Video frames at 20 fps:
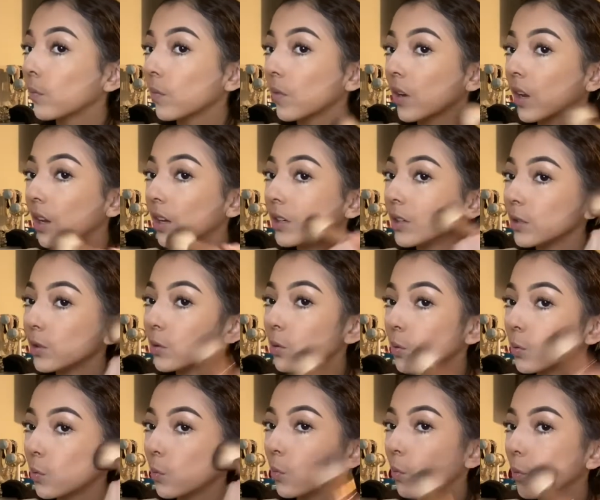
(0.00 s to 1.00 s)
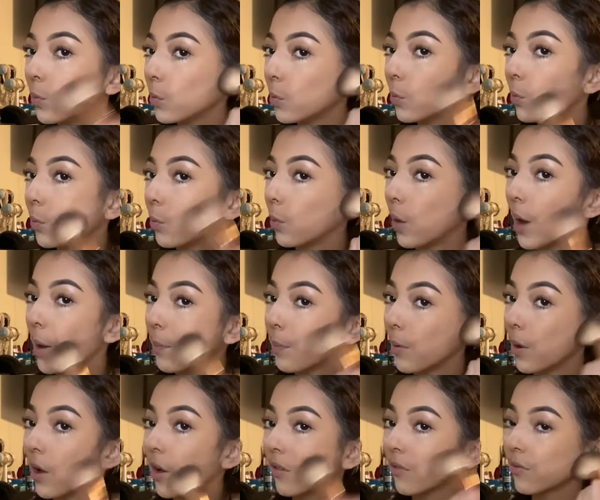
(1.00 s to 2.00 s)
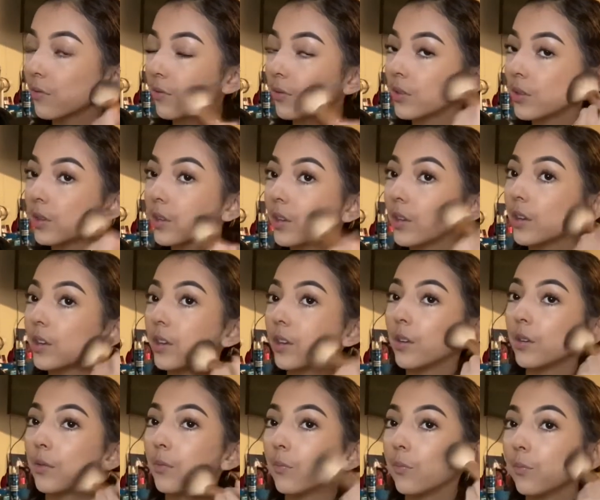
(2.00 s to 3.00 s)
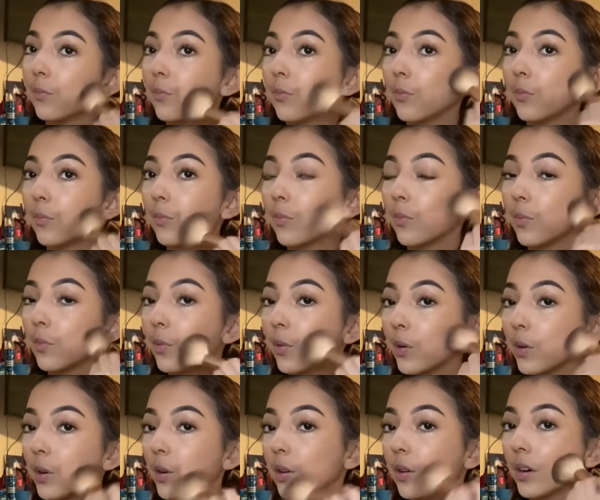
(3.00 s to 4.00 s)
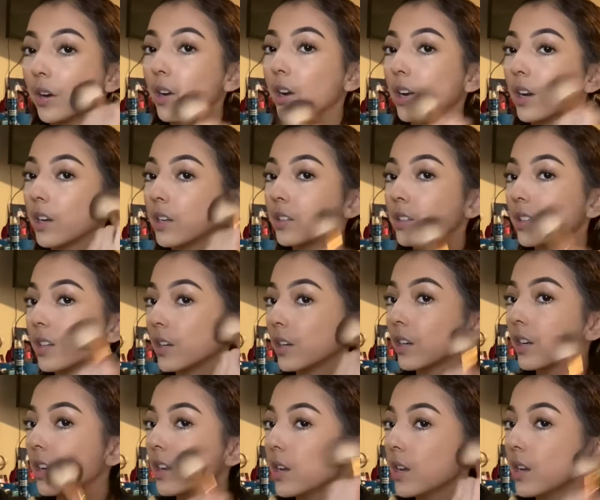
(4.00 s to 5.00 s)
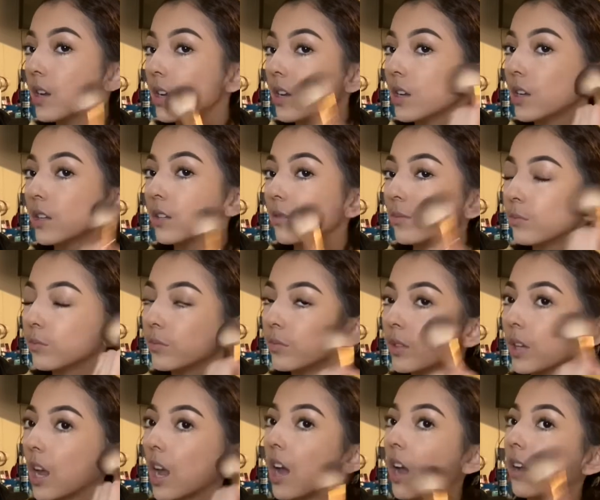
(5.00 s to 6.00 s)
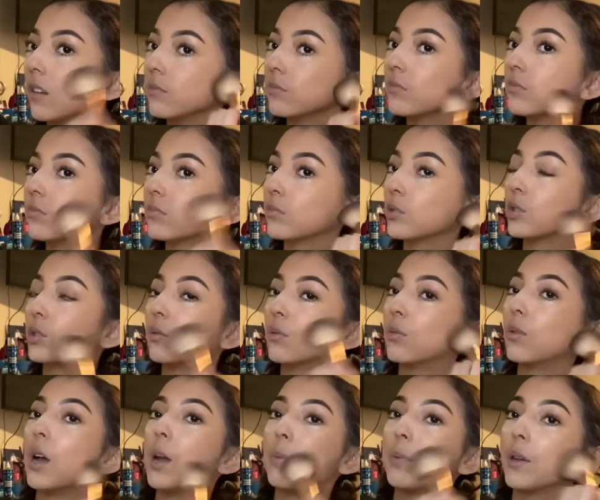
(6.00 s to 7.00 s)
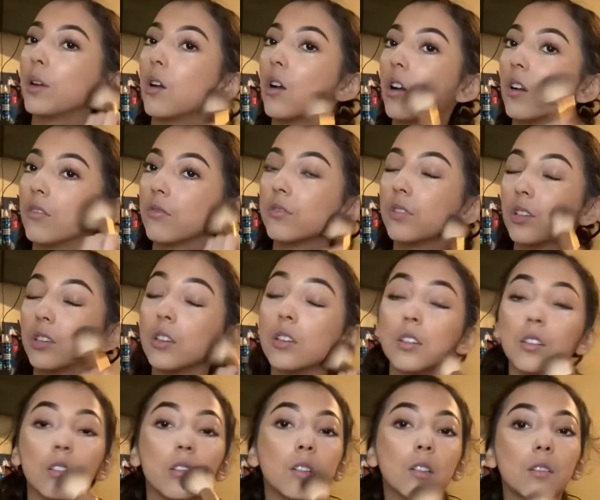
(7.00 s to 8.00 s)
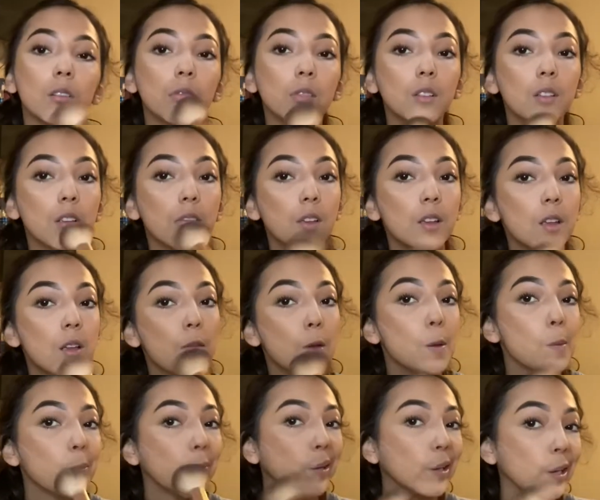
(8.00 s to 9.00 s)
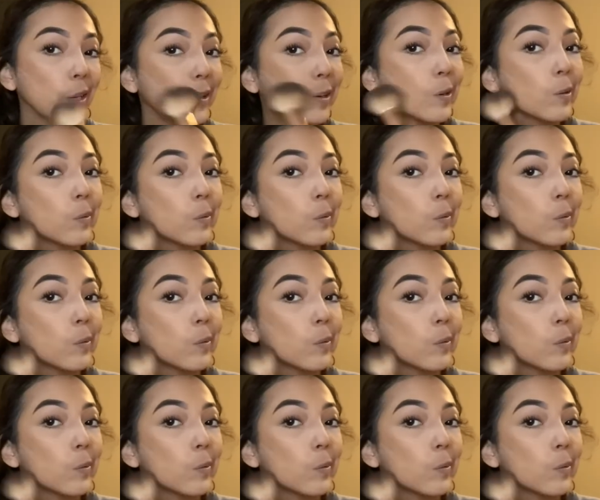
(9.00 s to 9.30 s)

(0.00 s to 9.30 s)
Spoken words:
and just wipe off the, or I guess like, yeah, just wiping off the bake.